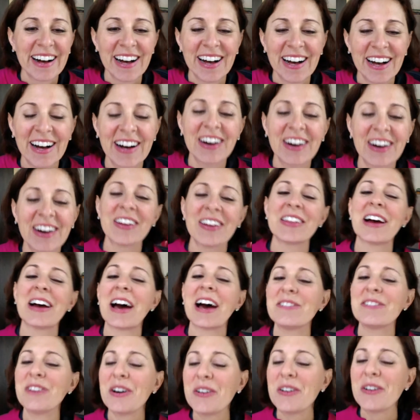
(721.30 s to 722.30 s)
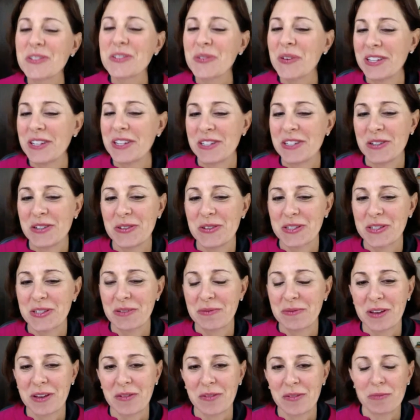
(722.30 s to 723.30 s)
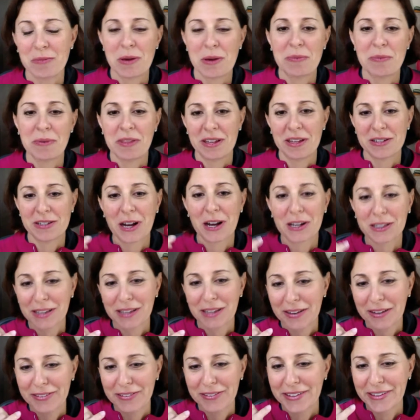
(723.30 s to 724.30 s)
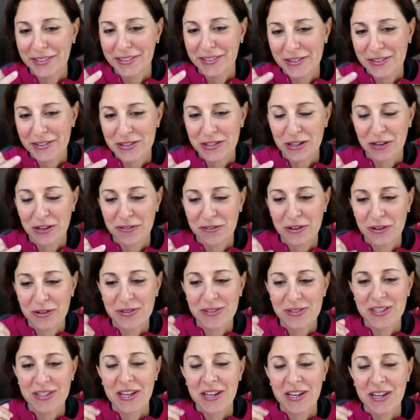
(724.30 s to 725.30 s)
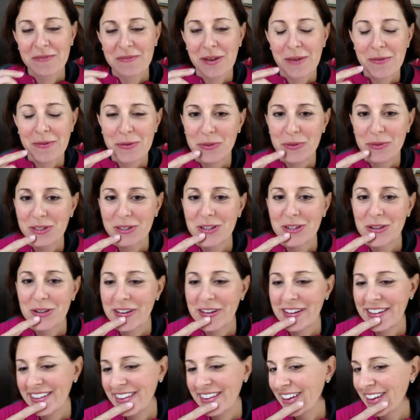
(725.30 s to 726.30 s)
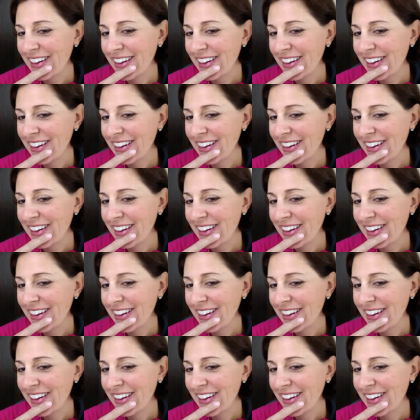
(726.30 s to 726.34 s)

Oh, I've always wanted to do something with people that talk loudly on their cell phones. Maybe we'll do it.